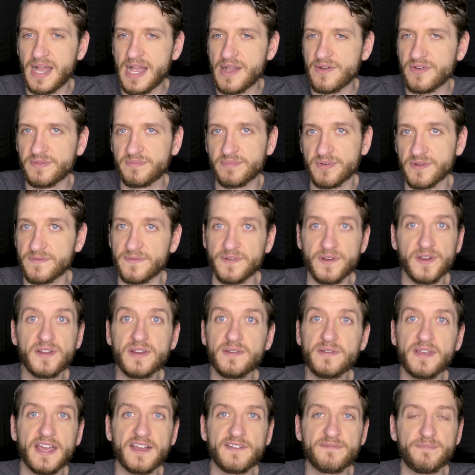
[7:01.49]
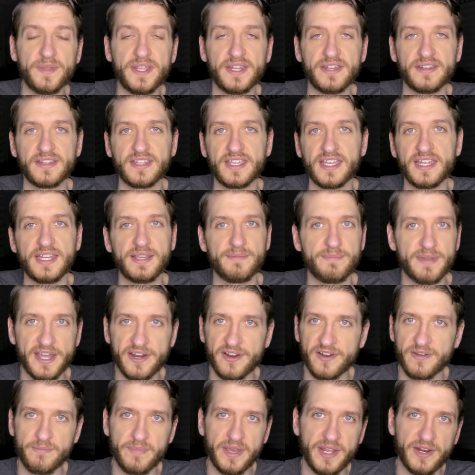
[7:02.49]
I would prefer to have been getting
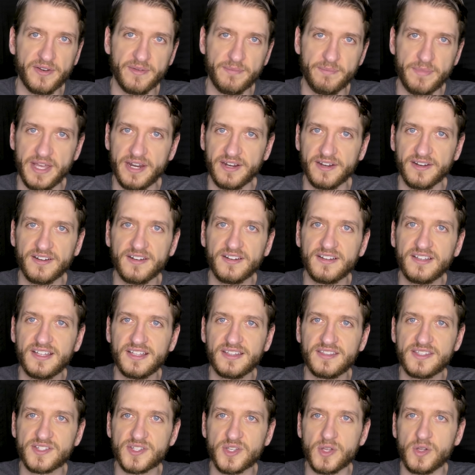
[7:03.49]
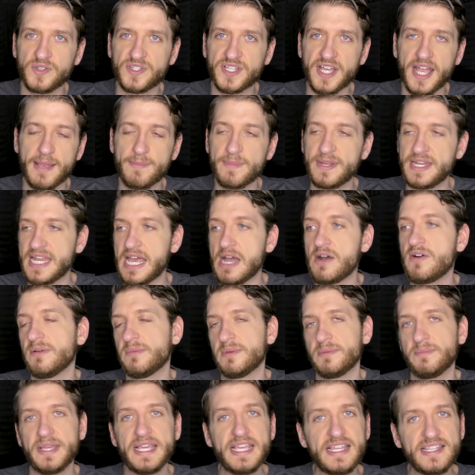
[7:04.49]
better and better and better this whole time, and now
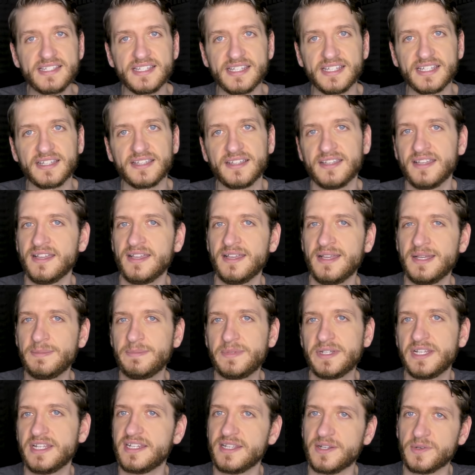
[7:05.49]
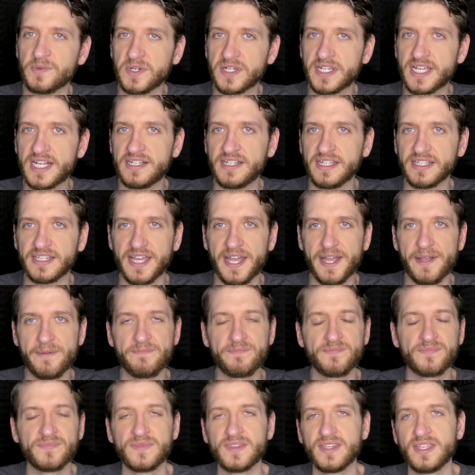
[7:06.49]
I'm amazing, but it didn't work out like
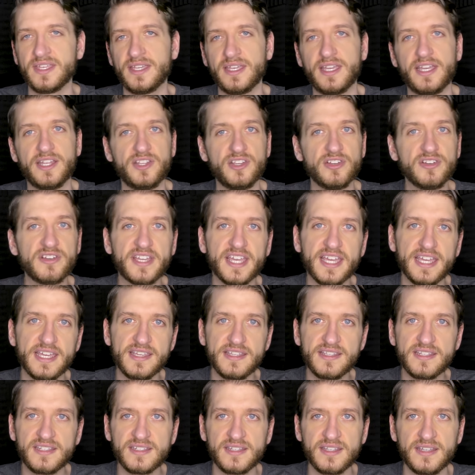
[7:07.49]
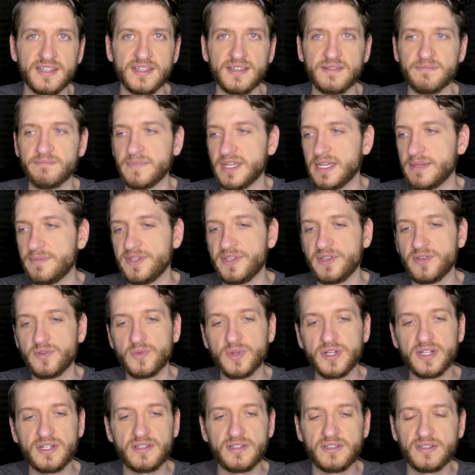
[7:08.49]
that. In your case, maybe you
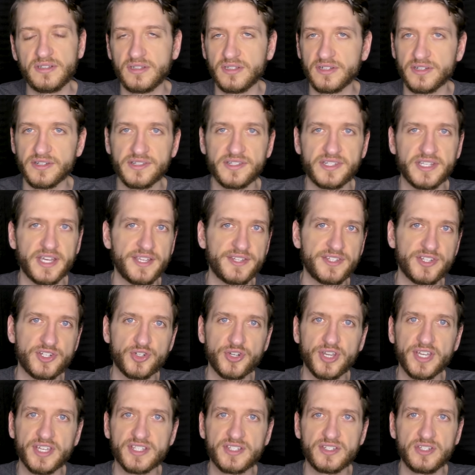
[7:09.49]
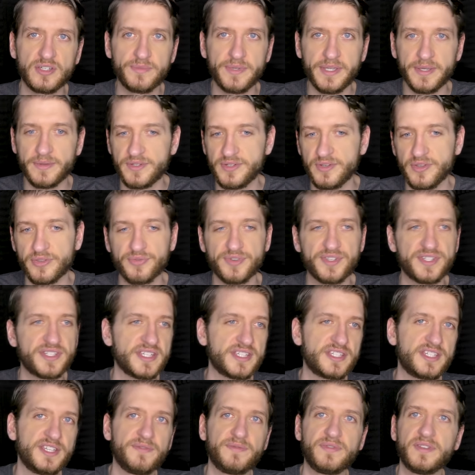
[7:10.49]
will learn tons of tricks and you'll be able to do
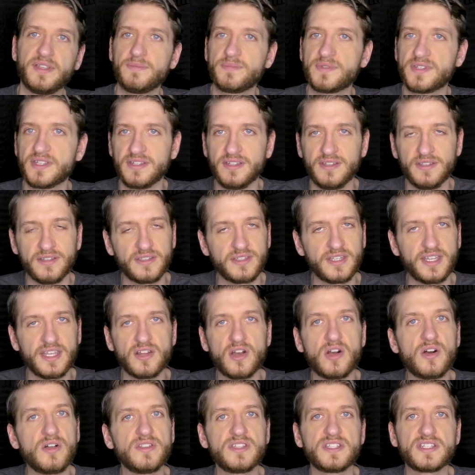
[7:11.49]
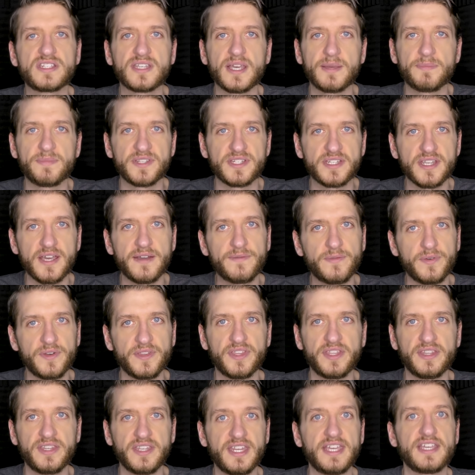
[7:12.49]
360 flips and you'll get all this type of stuff
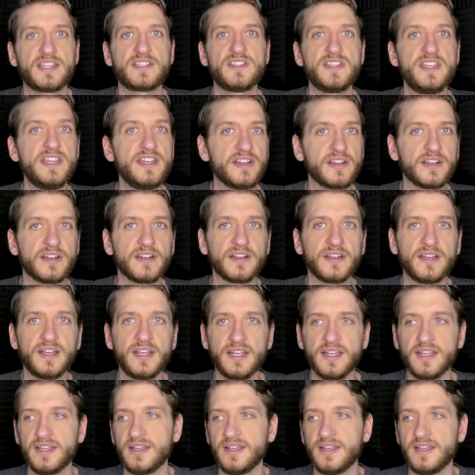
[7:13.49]
within the next year.